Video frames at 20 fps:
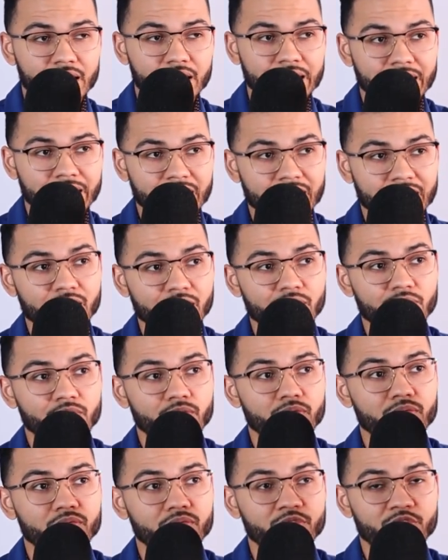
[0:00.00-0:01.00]
in
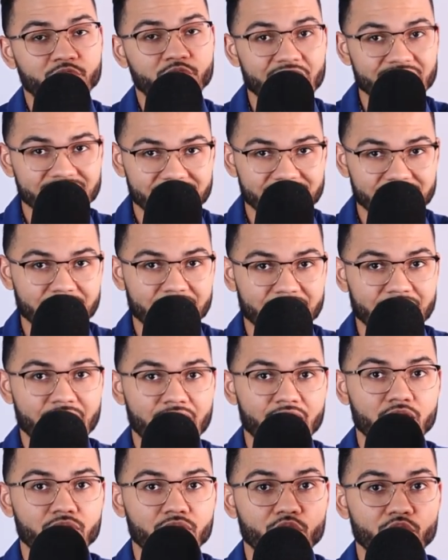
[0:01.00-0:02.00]
vested in
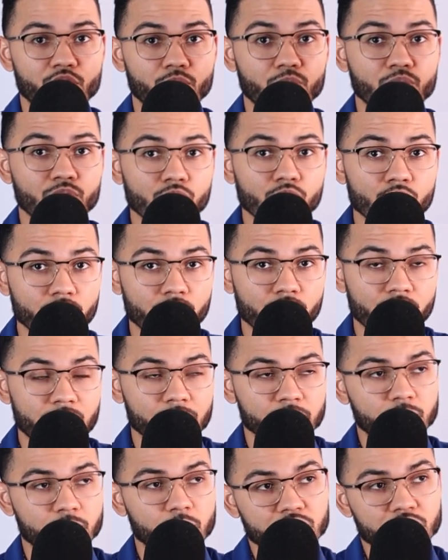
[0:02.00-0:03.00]
any of her
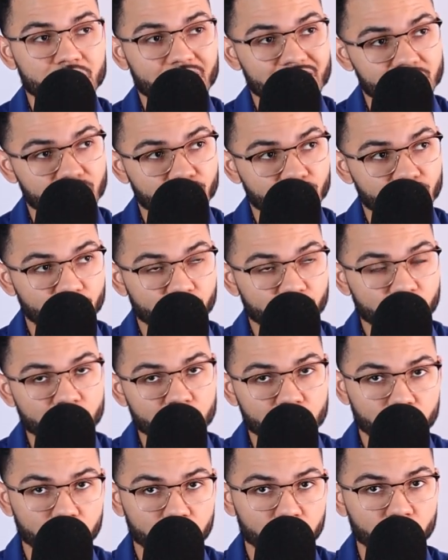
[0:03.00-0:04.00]
programs, but she has a
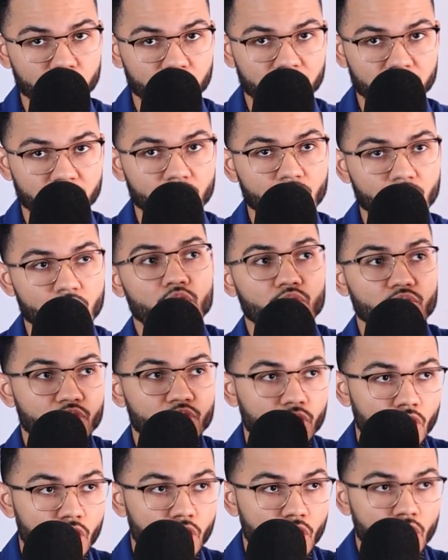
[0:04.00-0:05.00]
free community
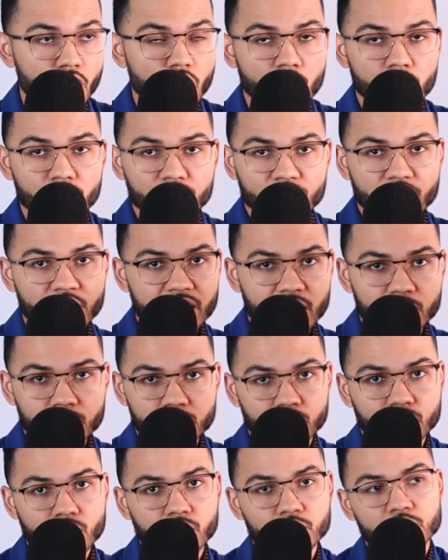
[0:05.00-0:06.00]
for all
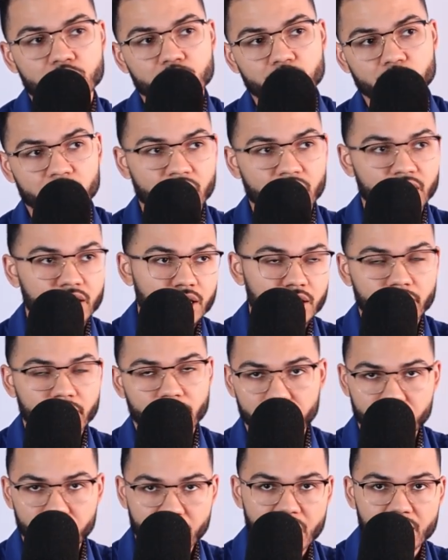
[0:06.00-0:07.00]
financial coaches where they can
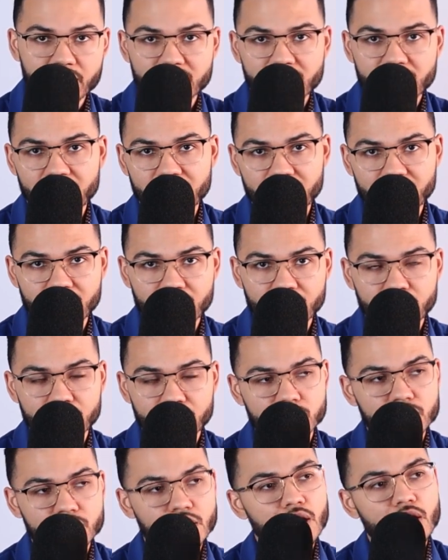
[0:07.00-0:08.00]
like bounce
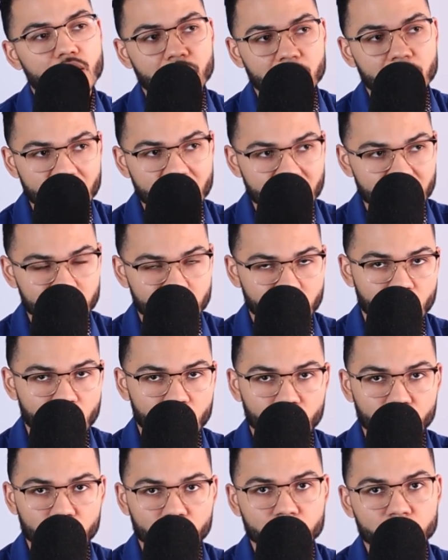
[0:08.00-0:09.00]
ideas, make
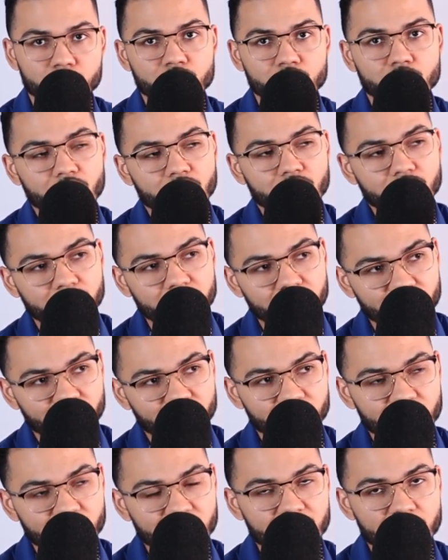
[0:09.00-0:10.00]
posts, give
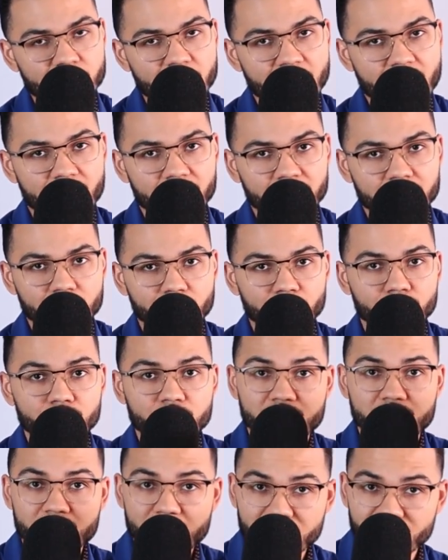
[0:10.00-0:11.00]
feedback,
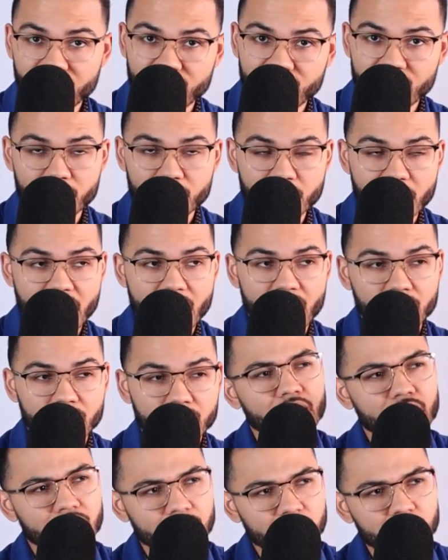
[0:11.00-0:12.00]
receive
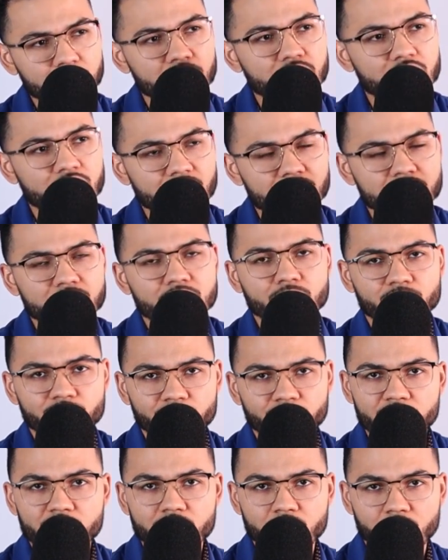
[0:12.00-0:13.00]
feedback, and then she does some
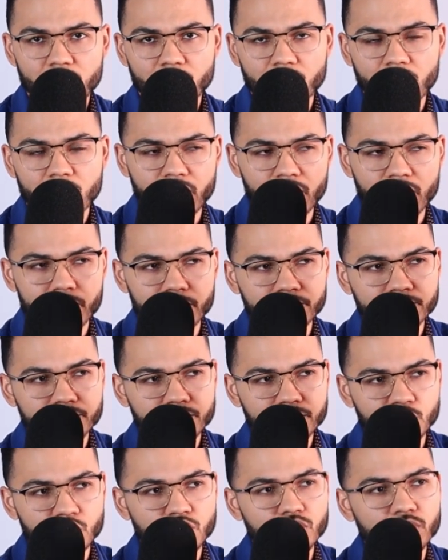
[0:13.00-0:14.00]
free um,
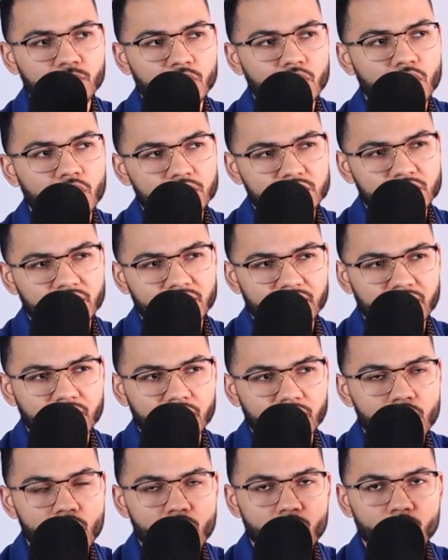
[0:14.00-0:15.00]
Zoom calls, I
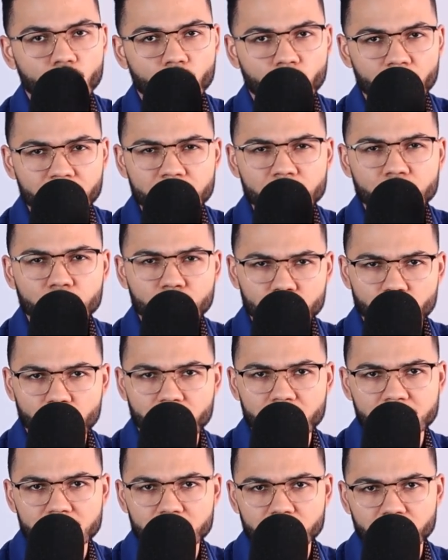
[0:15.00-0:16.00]
think once or
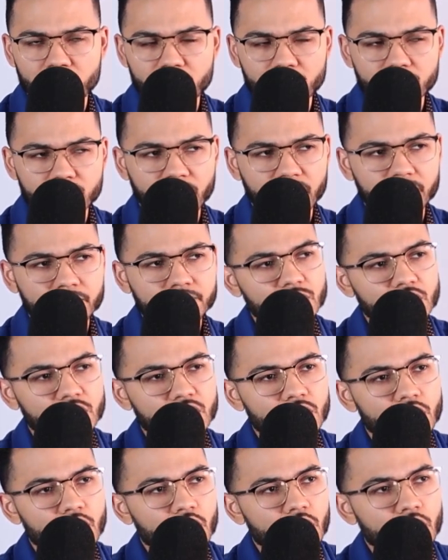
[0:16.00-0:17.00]
twice a month, right?
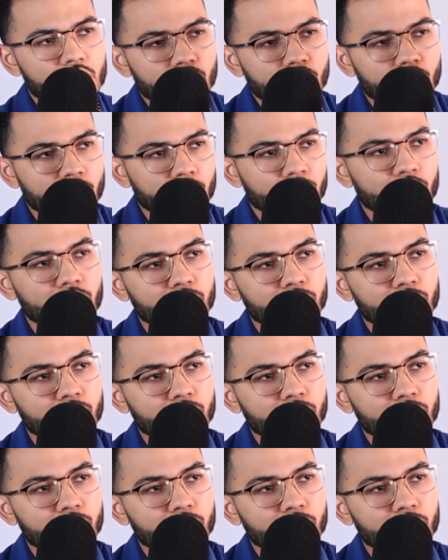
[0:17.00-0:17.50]
Her